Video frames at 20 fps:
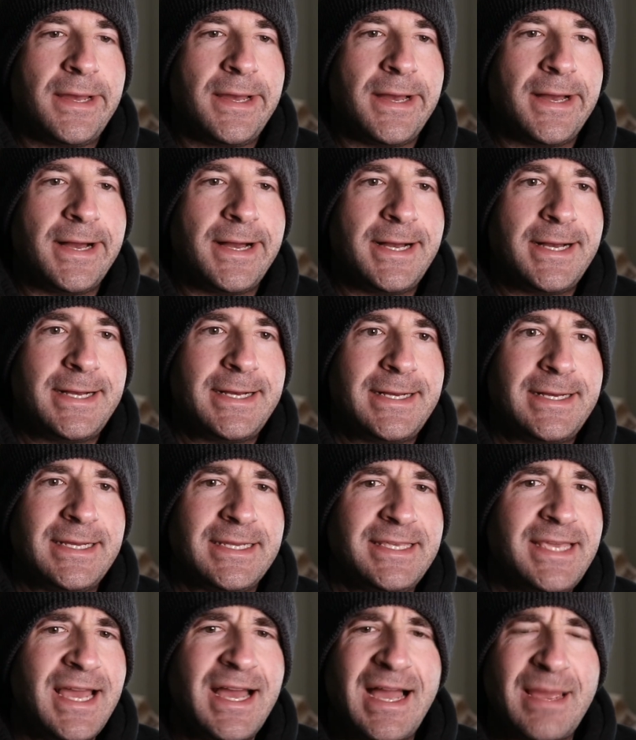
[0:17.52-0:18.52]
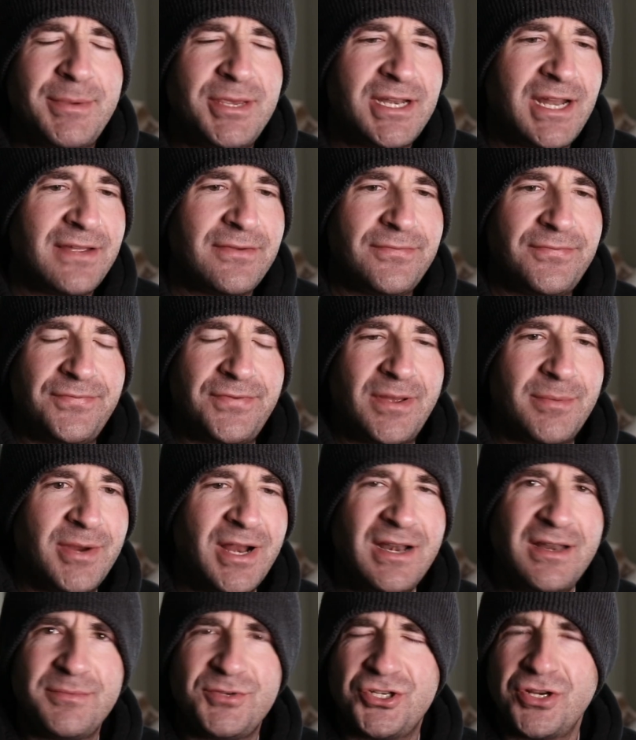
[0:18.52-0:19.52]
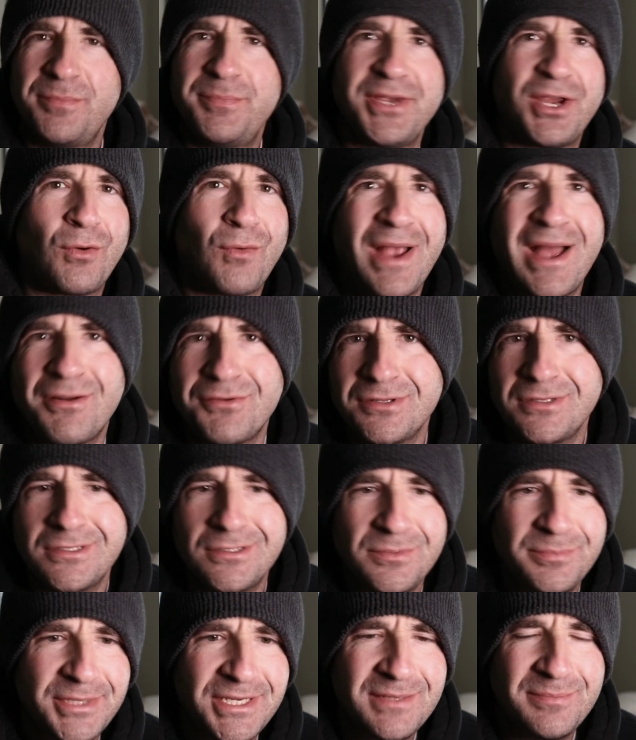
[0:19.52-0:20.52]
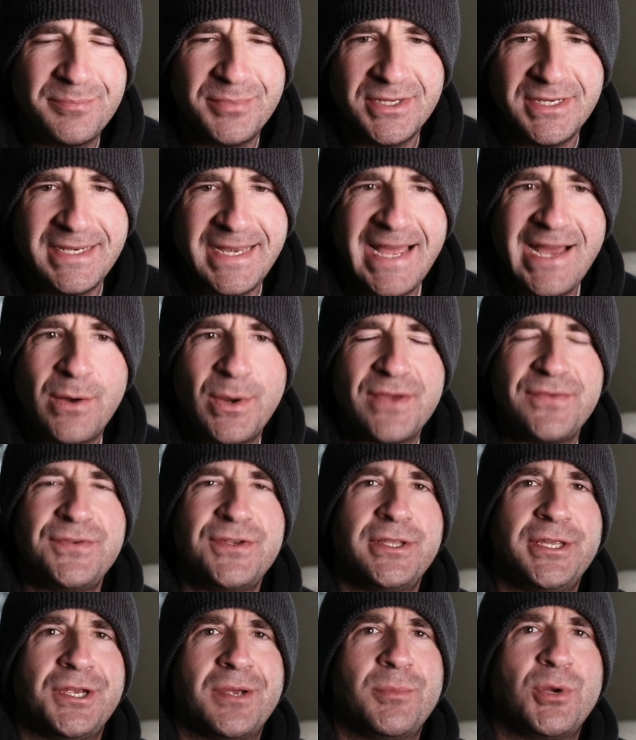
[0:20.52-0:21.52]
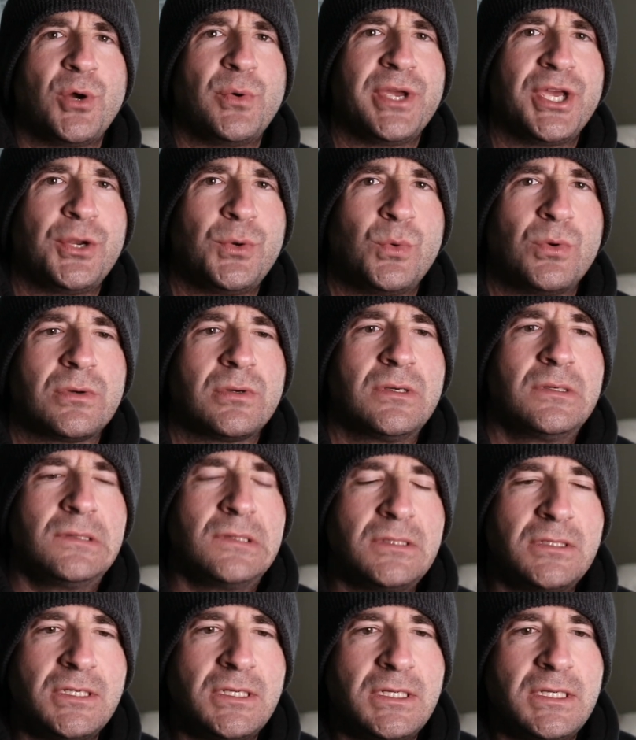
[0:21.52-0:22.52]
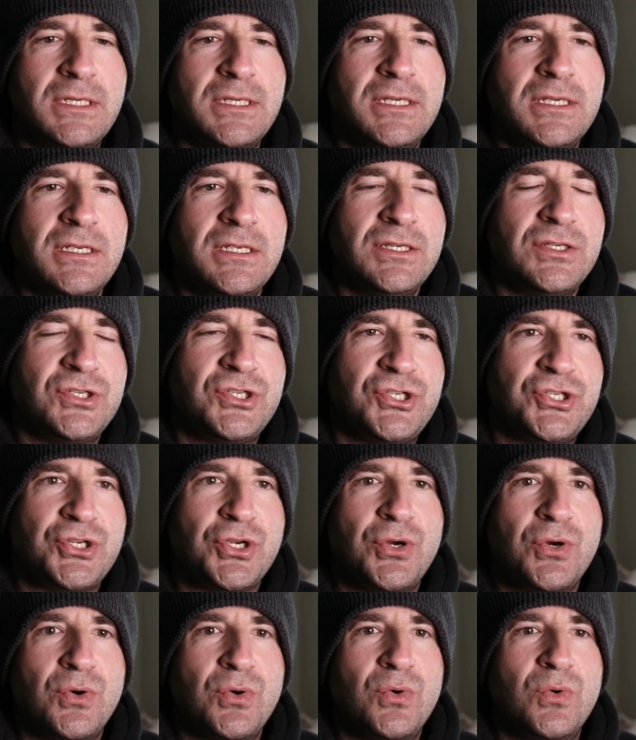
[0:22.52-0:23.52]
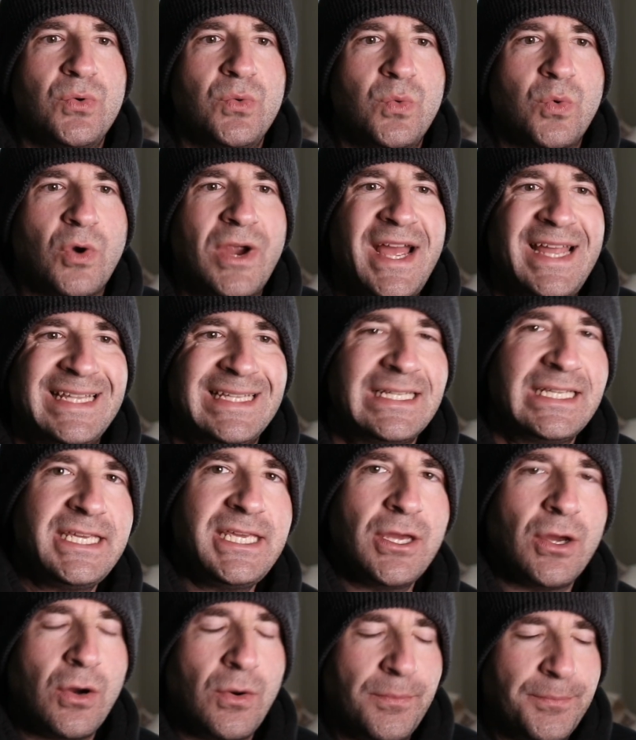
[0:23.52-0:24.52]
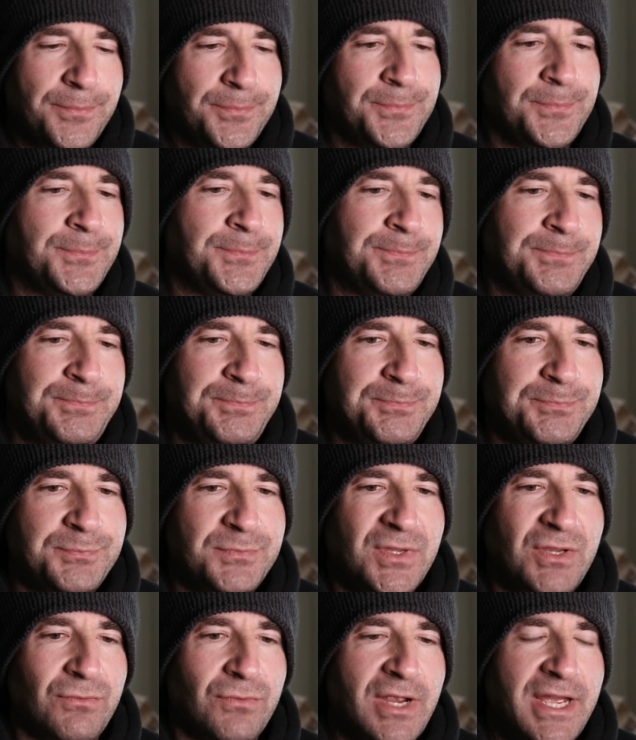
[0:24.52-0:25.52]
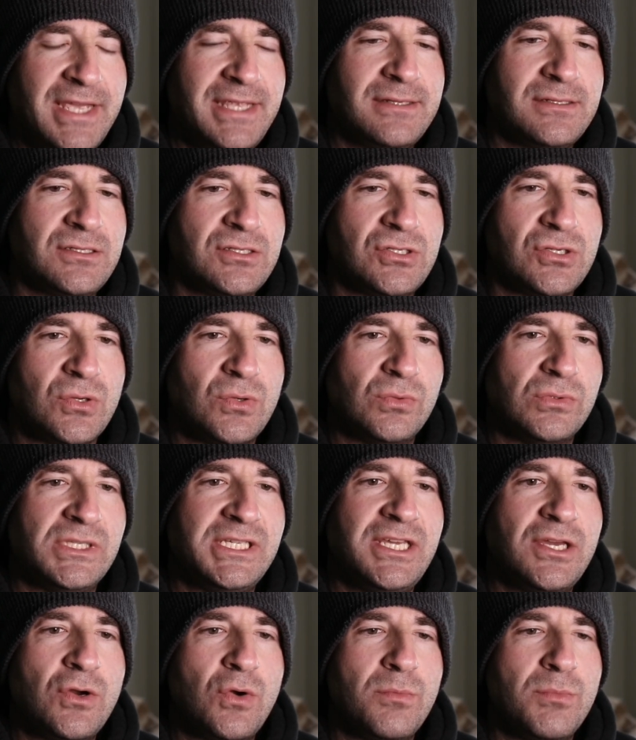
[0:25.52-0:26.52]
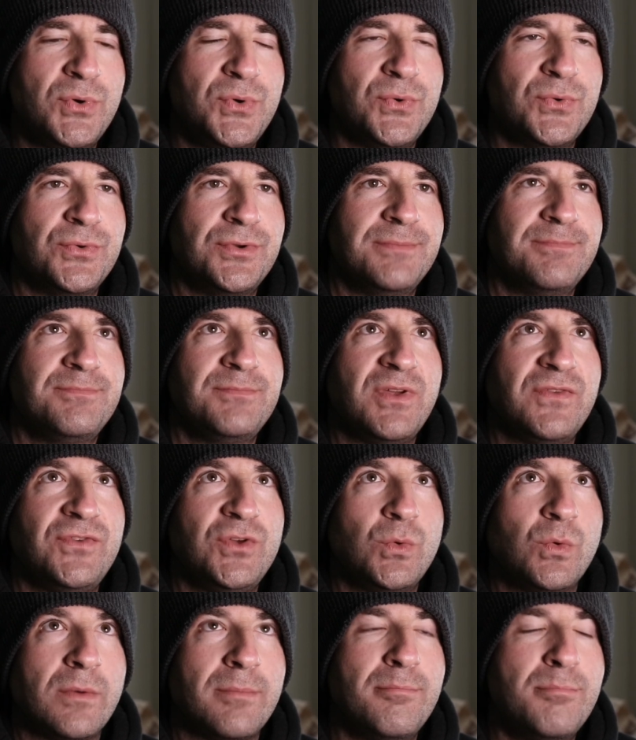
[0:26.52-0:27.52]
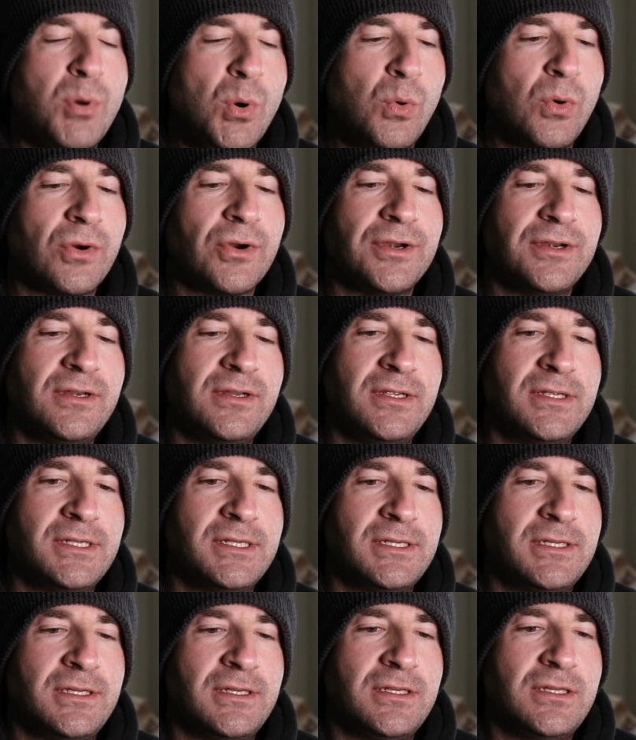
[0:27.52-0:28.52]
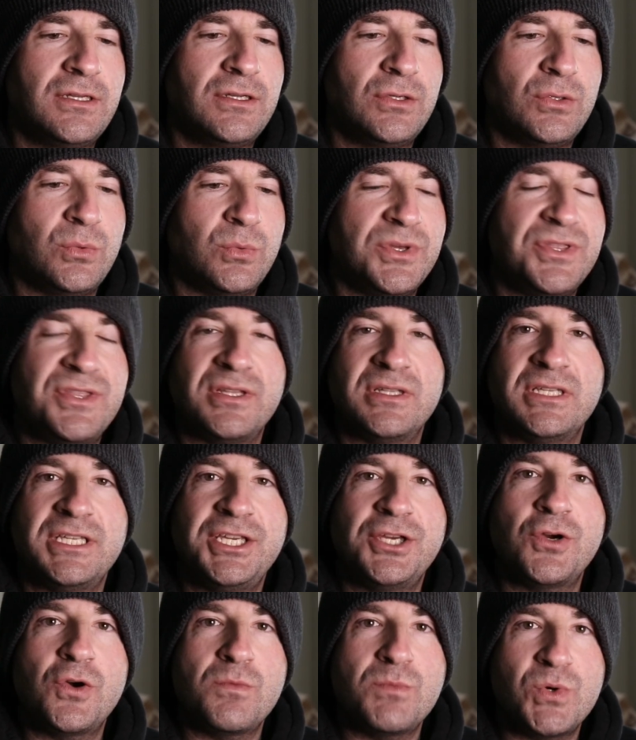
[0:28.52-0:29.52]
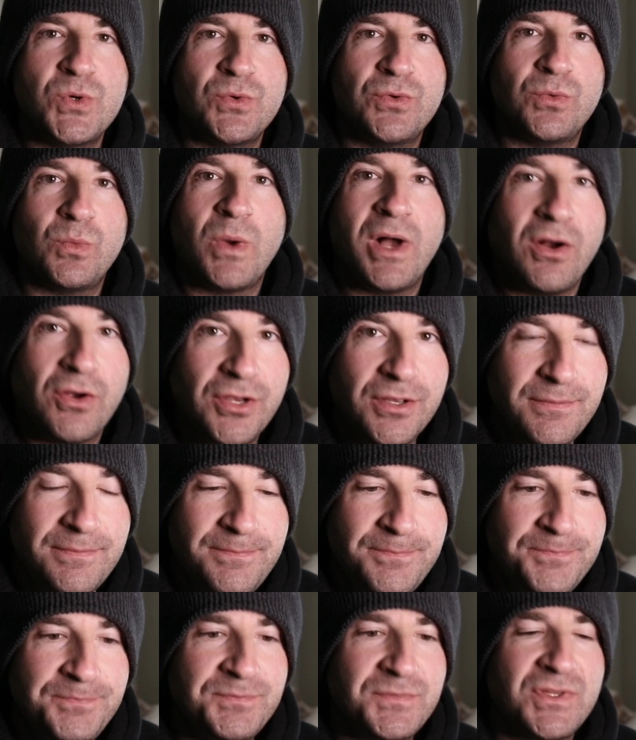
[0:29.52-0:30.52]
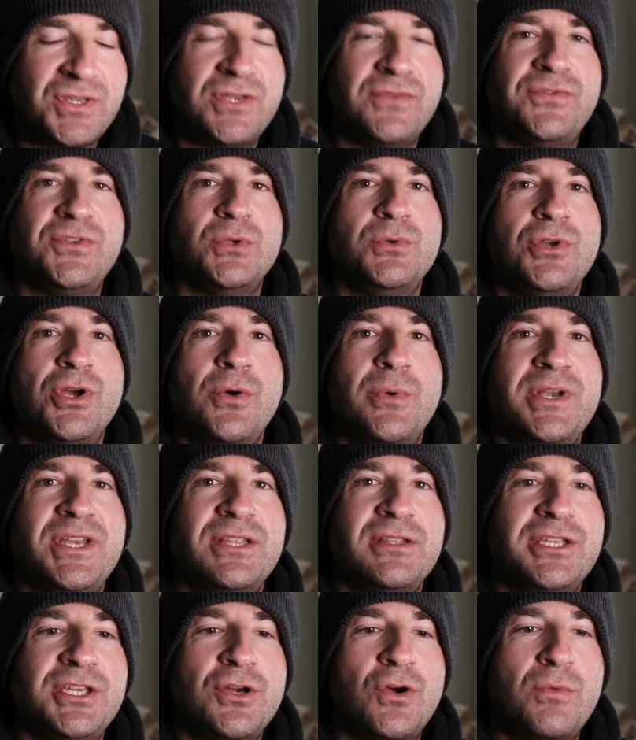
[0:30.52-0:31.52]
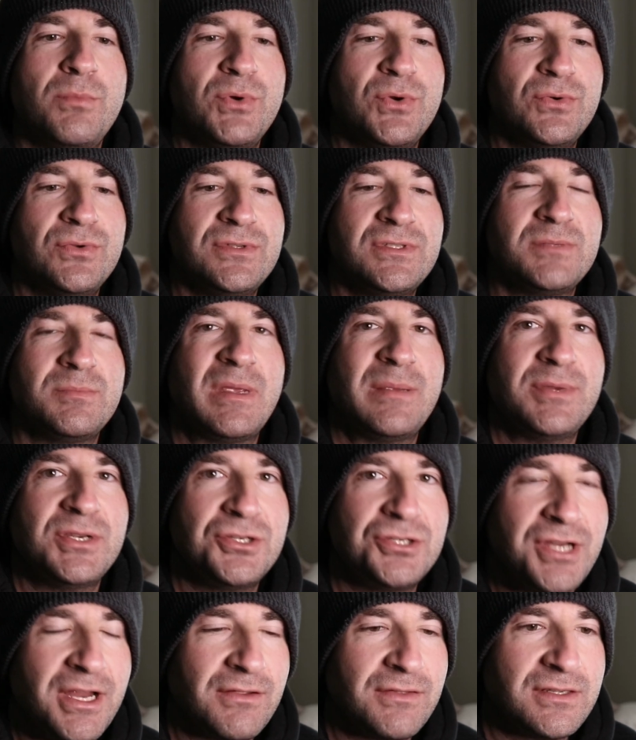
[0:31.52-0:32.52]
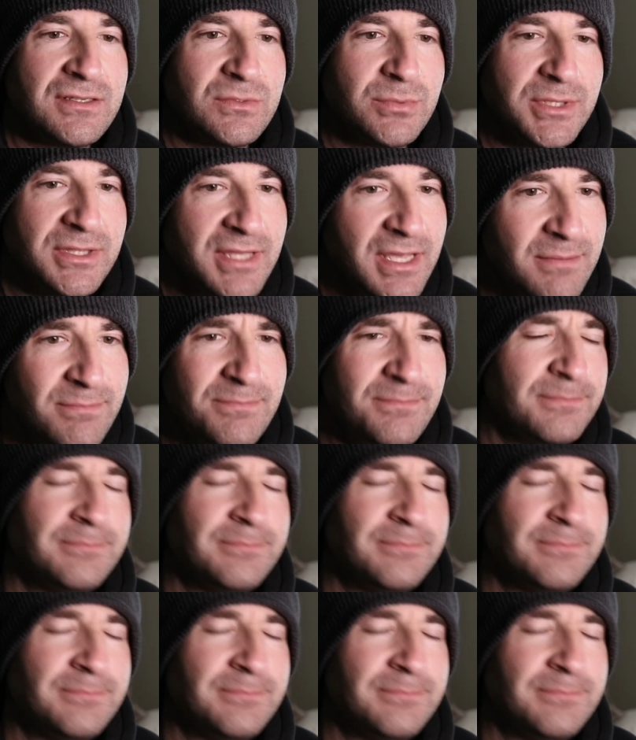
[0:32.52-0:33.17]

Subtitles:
I'm kind of jumping around a little bit, but now I feel like I'm going in order. So we're at Leo, right? So Leo moon. If you were born with a Leo moon, welcome. If you know any Leo moons, maybe share this with them.